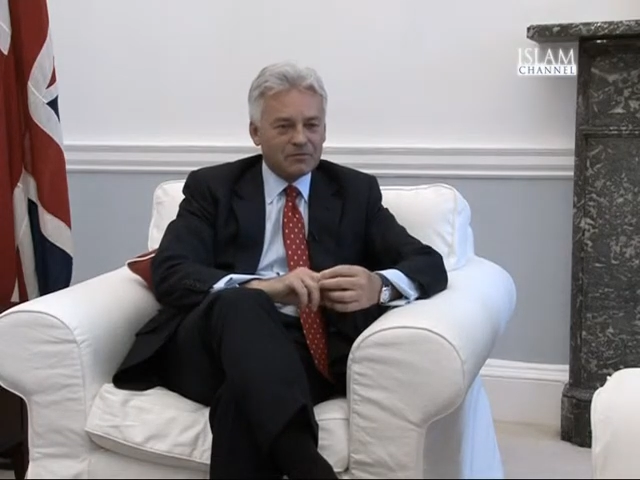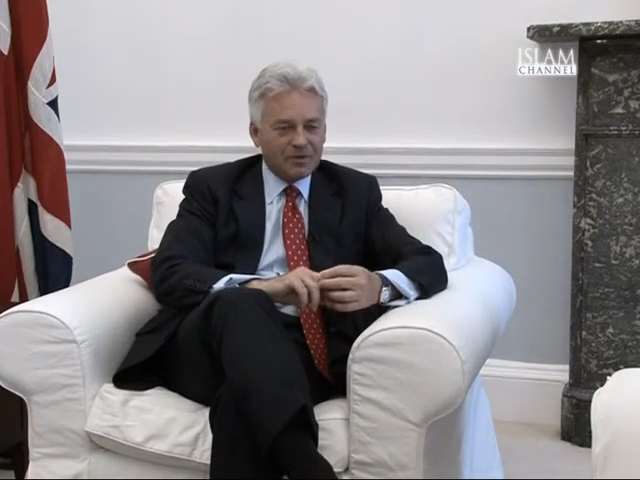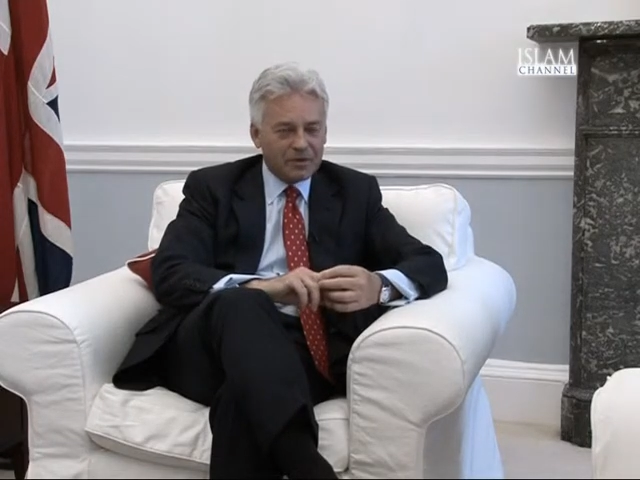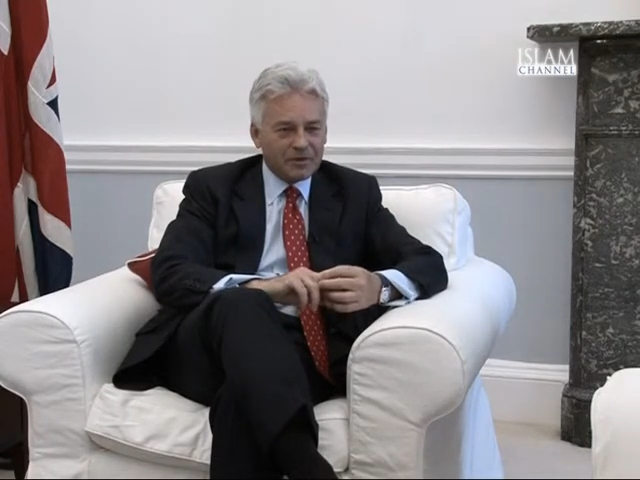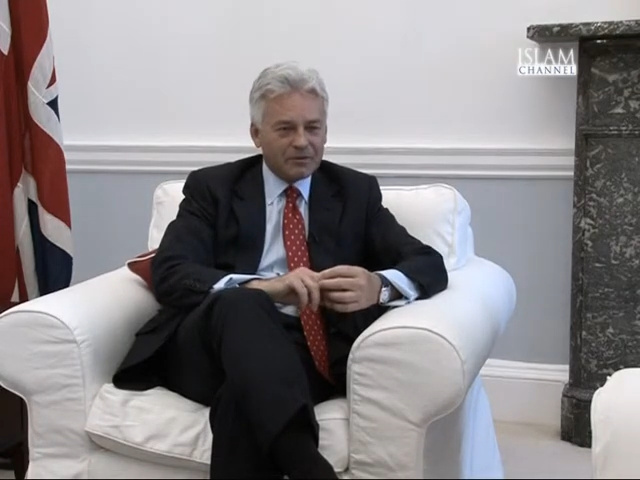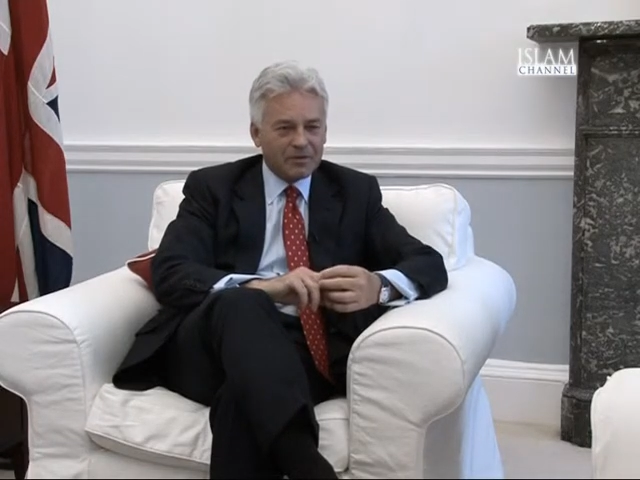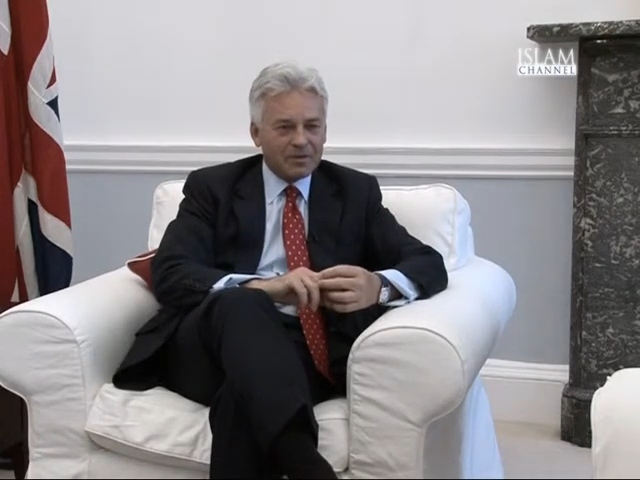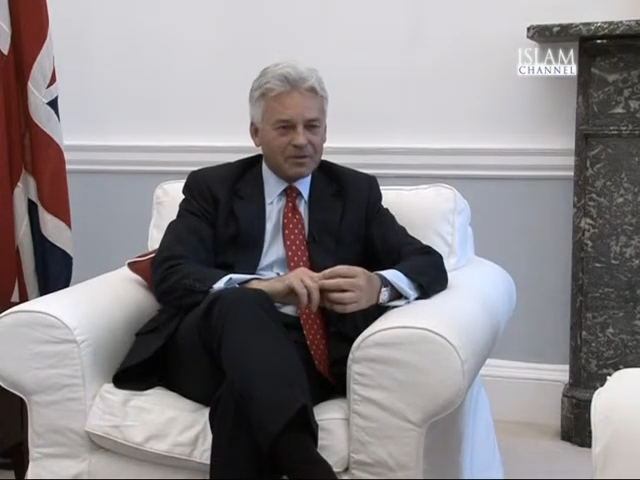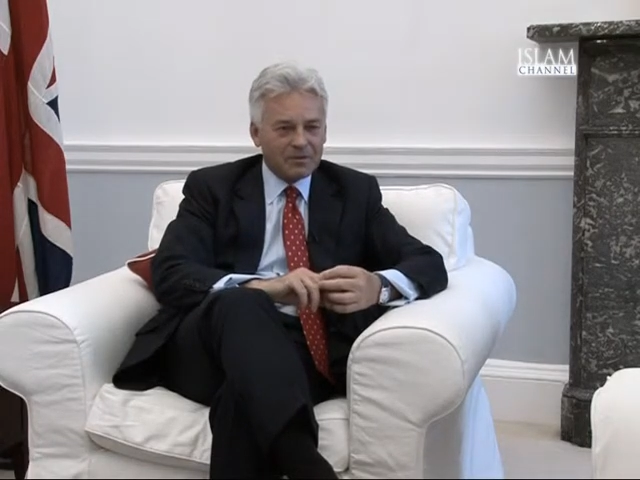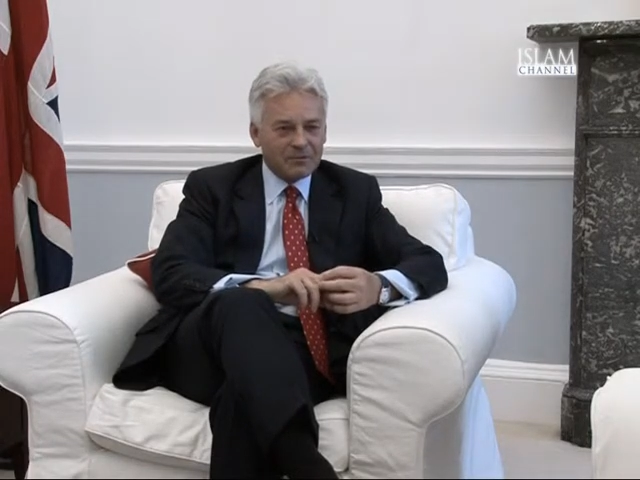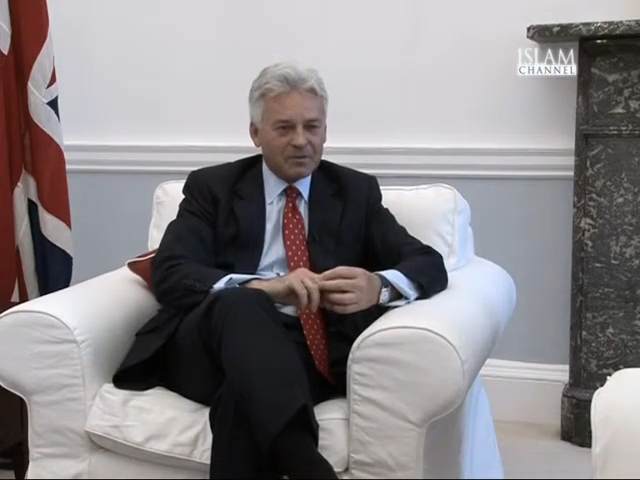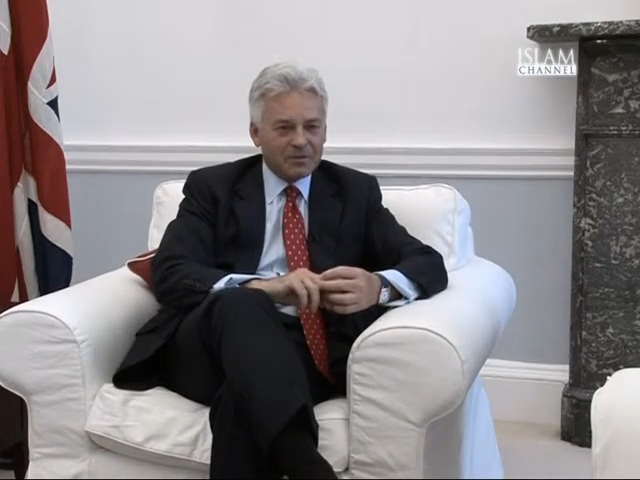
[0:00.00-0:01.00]
very, very,
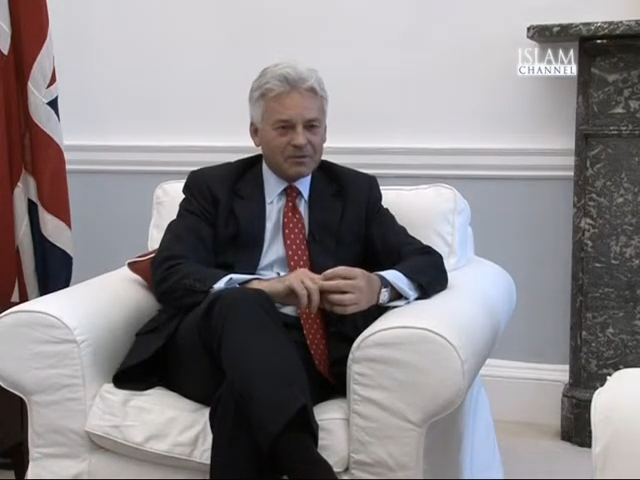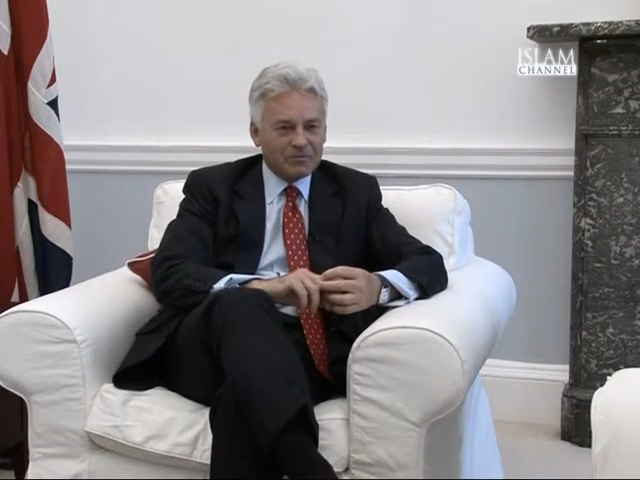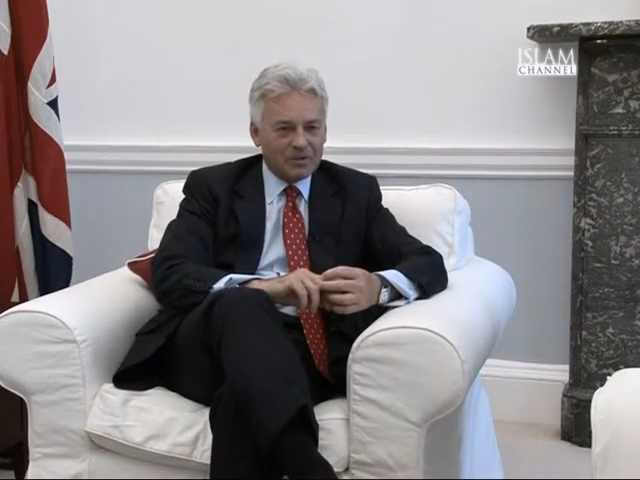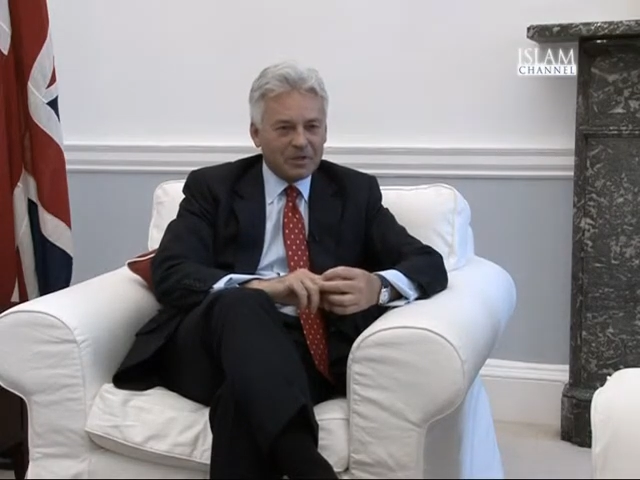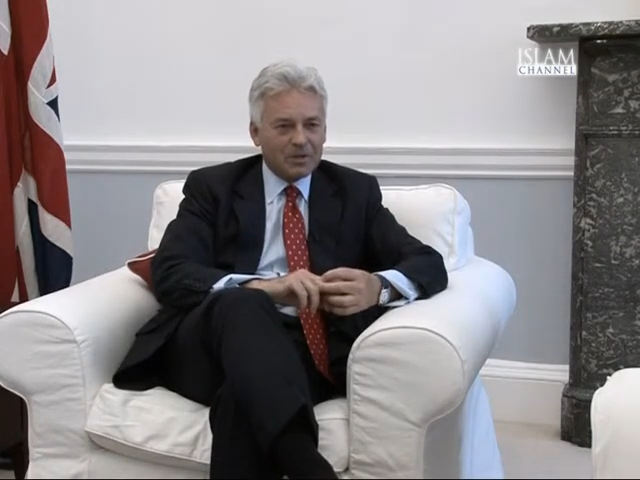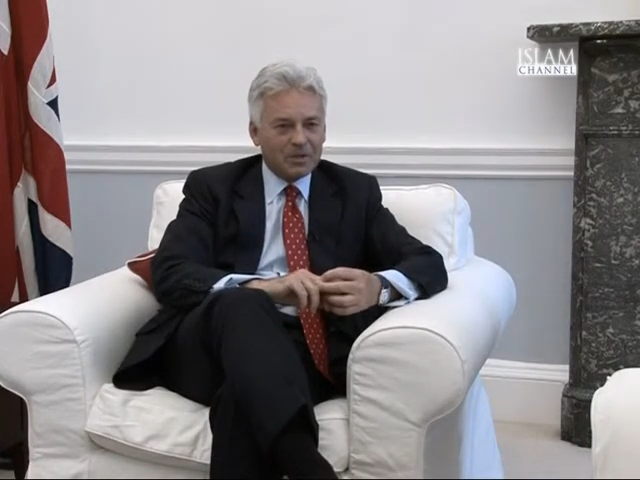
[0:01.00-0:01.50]
very